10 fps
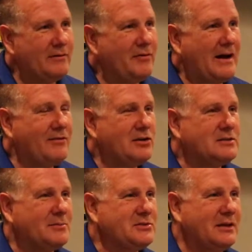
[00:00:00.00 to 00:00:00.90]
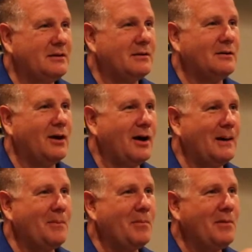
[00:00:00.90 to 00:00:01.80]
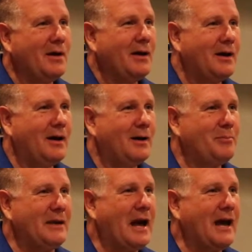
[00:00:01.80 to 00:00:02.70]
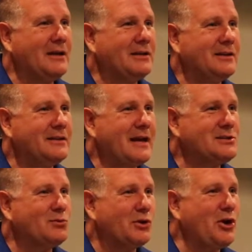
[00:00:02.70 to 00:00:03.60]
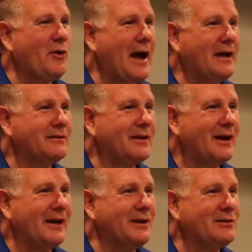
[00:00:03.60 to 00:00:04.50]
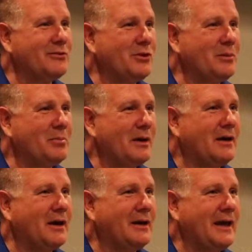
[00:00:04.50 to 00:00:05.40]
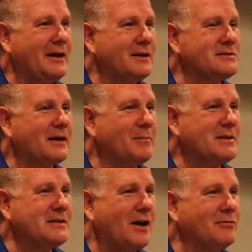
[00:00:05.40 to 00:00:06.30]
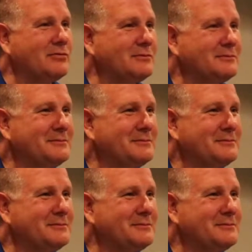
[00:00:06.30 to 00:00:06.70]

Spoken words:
in 5 years I'm sitting behind the desk where you're at, interviewing candidates like myself.